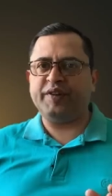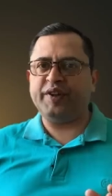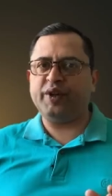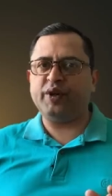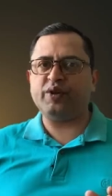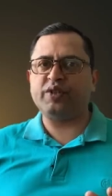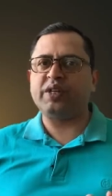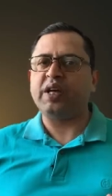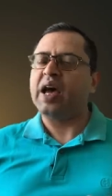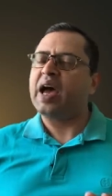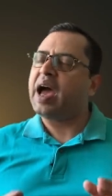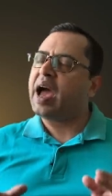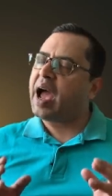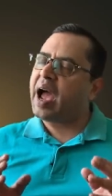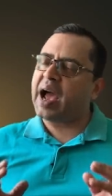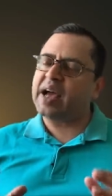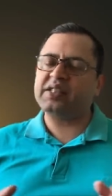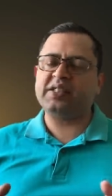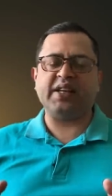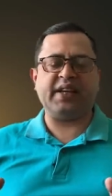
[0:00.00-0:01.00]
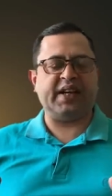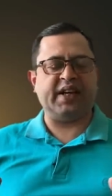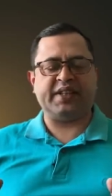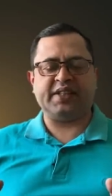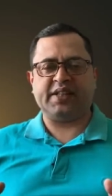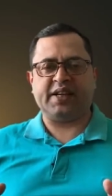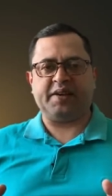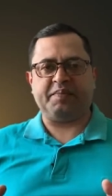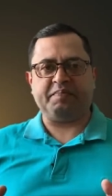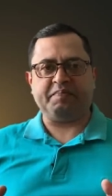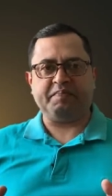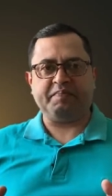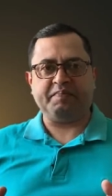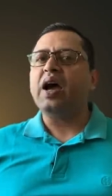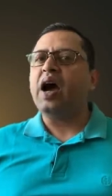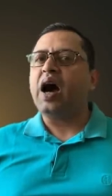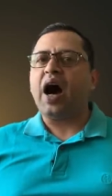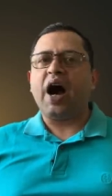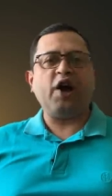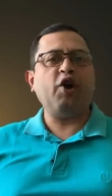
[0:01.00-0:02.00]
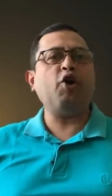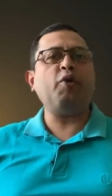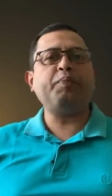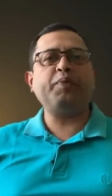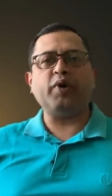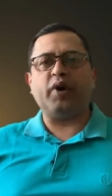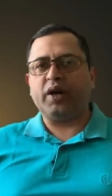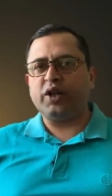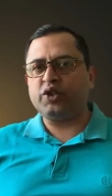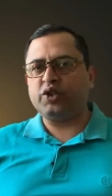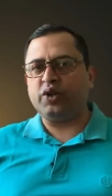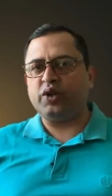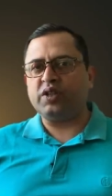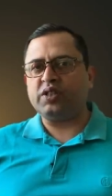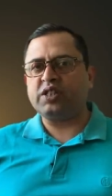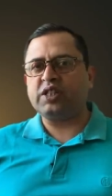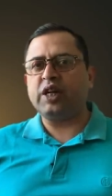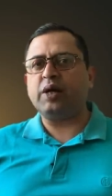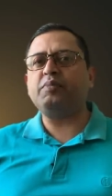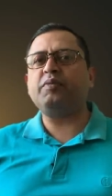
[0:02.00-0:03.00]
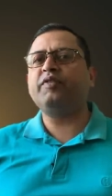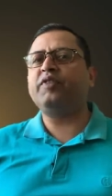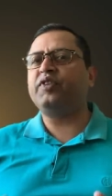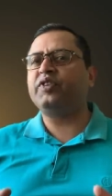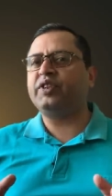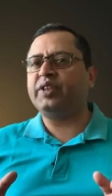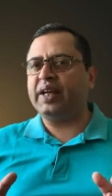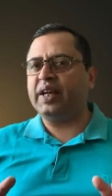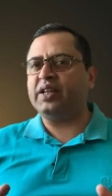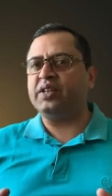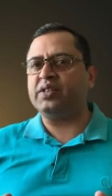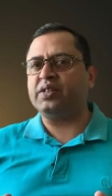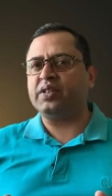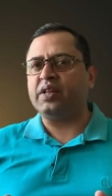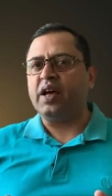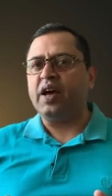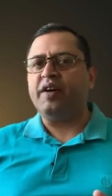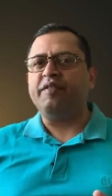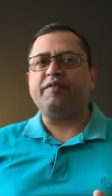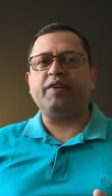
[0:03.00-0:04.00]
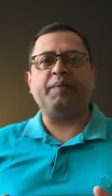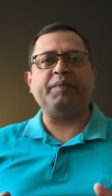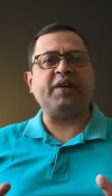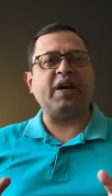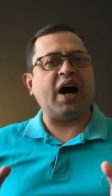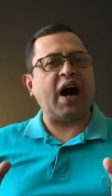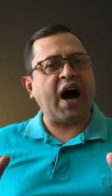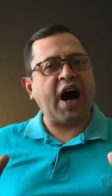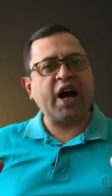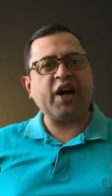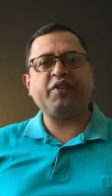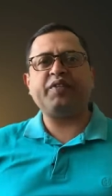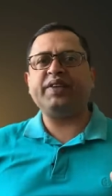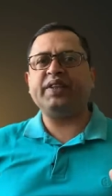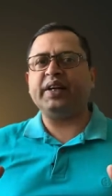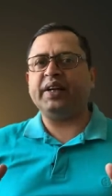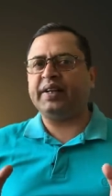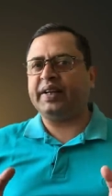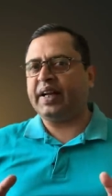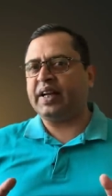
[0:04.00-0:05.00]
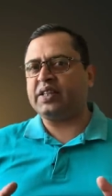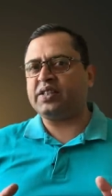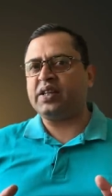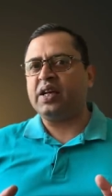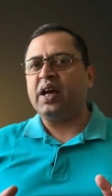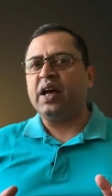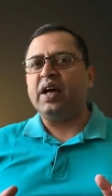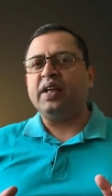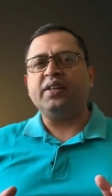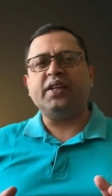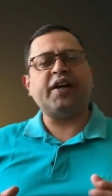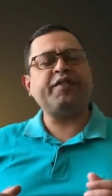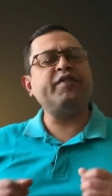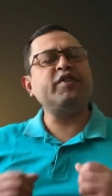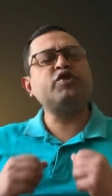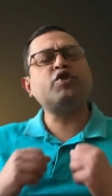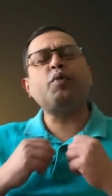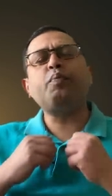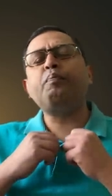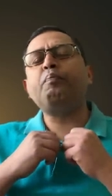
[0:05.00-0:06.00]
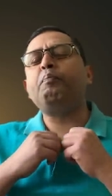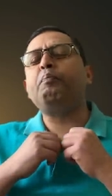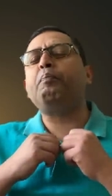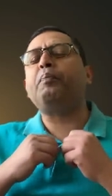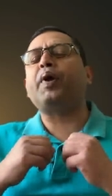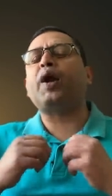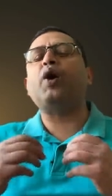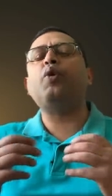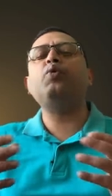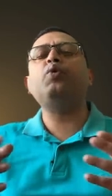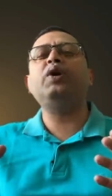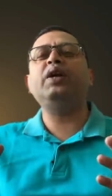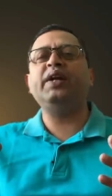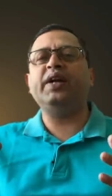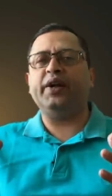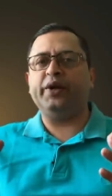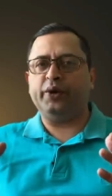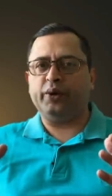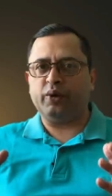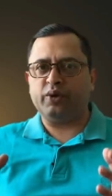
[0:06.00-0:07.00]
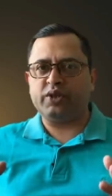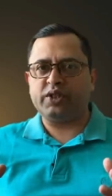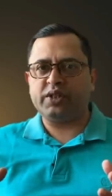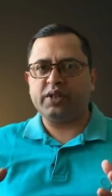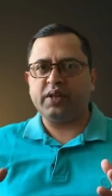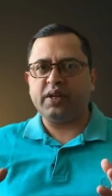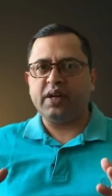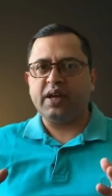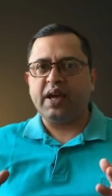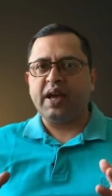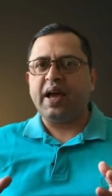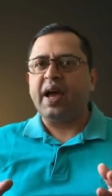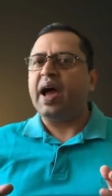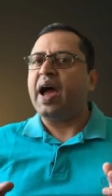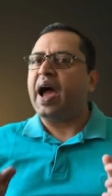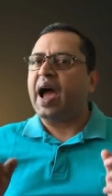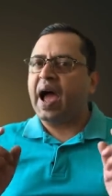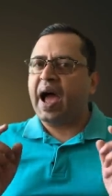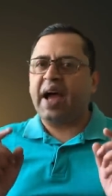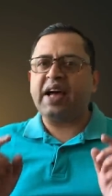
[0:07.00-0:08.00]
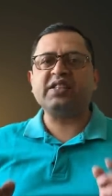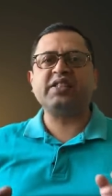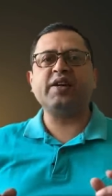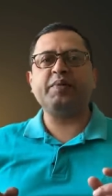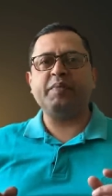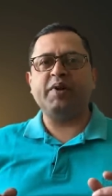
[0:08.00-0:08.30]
videos as I get time. I hope you understood some of the things from the Ayurveda text that we so proudly endorse. As I